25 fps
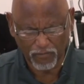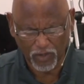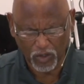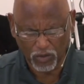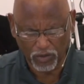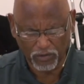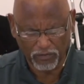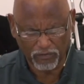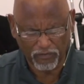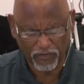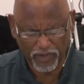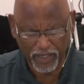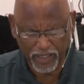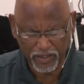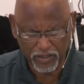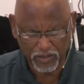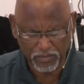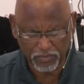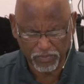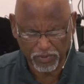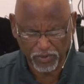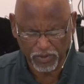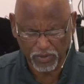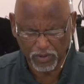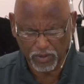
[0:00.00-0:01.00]
on
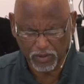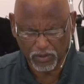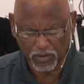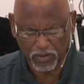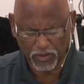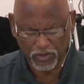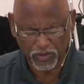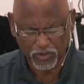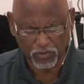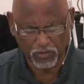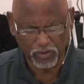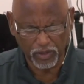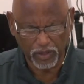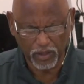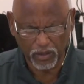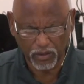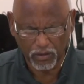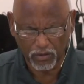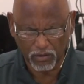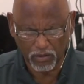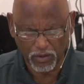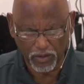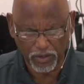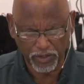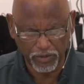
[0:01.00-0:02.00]
Facebook or
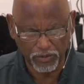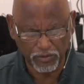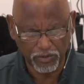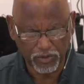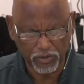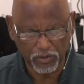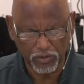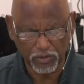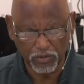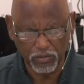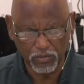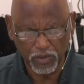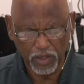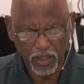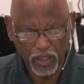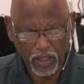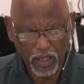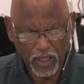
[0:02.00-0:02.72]
Twitter or YouTube.